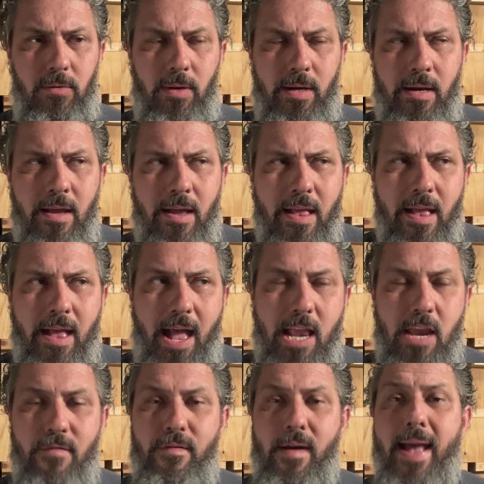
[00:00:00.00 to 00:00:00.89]
And
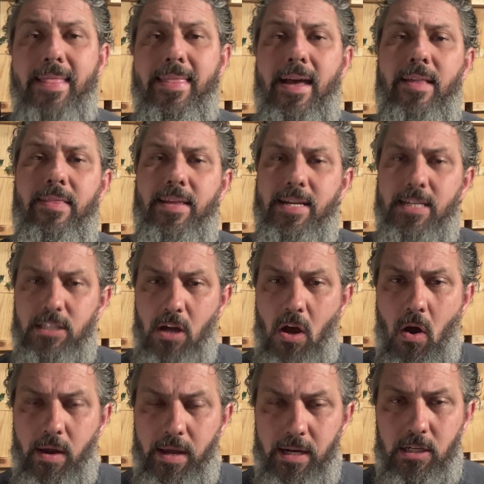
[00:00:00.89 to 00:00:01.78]
you find out that he's
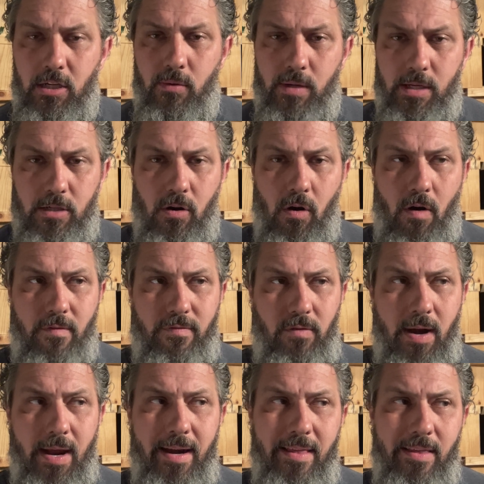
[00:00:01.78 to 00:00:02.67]
talking to his
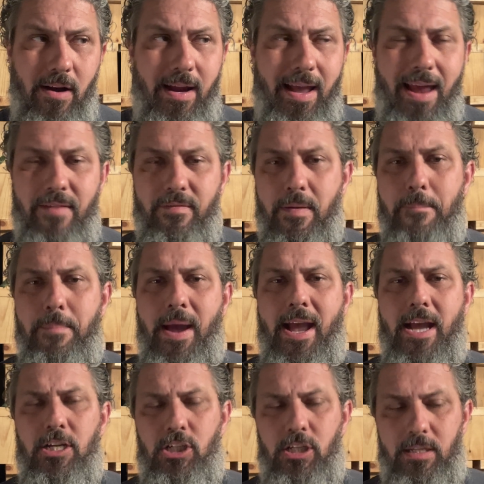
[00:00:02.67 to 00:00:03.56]
girlfriend and they're kind of
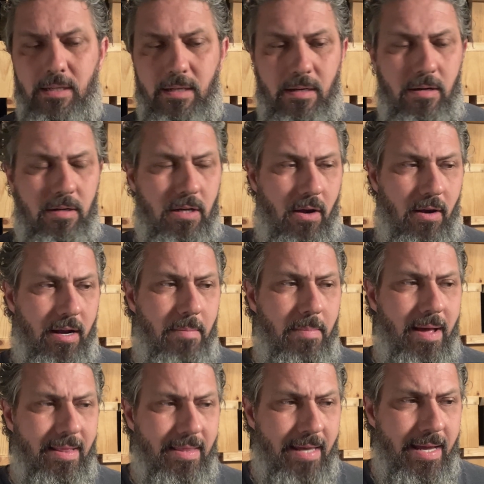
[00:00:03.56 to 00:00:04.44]
impassioned and they're talking
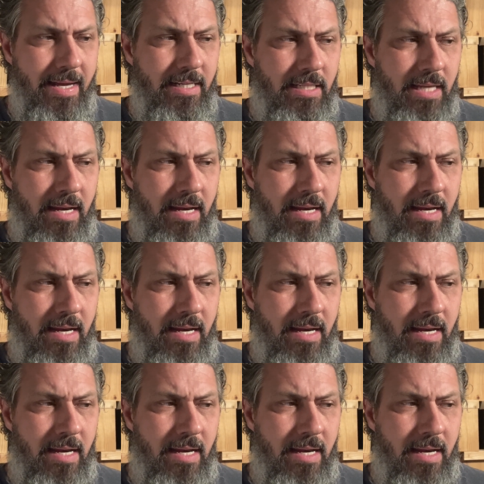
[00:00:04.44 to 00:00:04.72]
about things.